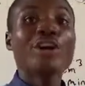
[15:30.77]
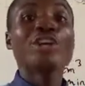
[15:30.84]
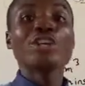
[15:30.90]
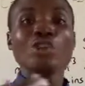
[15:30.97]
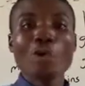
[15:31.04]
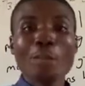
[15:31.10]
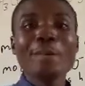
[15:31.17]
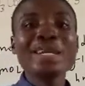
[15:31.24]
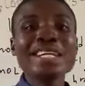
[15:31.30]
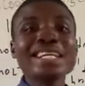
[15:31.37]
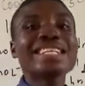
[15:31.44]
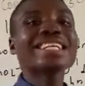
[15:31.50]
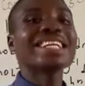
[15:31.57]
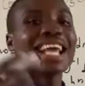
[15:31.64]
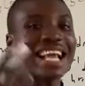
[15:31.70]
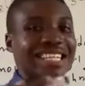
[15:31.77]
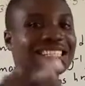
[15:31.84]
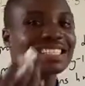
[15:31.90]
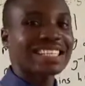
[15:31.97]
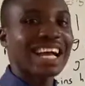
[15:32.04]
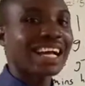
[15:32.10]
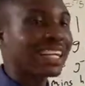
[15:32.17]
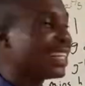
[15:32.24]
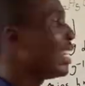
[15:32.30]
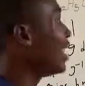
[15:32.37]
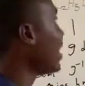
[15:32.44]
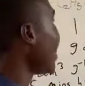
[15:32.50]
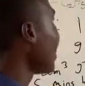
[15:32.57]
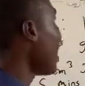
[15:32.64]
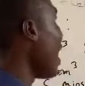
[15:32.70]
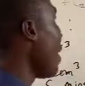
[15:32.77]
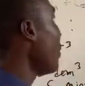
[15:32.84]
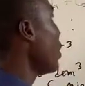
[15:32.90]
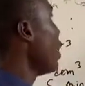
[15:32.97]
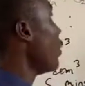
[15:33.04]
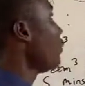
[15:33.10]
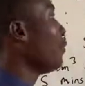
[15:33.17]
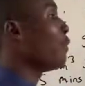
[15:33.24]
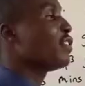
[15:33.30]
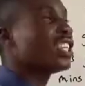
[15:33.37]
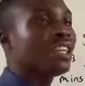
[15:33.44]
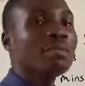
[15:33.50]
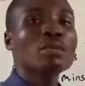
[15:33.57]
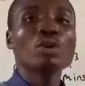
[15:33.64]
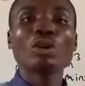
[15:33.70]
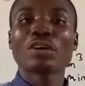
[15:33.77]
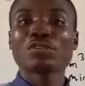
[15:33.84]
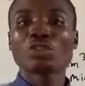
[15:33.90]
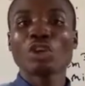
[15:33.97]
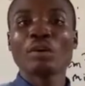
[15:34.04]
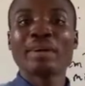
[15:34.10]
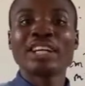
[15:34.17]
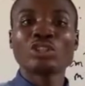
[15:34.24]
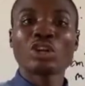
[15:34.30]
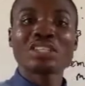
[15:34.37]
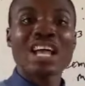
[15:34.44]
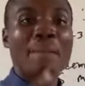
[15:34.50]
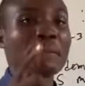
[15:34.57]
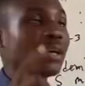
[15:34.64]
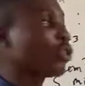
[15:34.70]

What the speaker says: You'll be needing exactly the same 15 ml of sodium hydroxide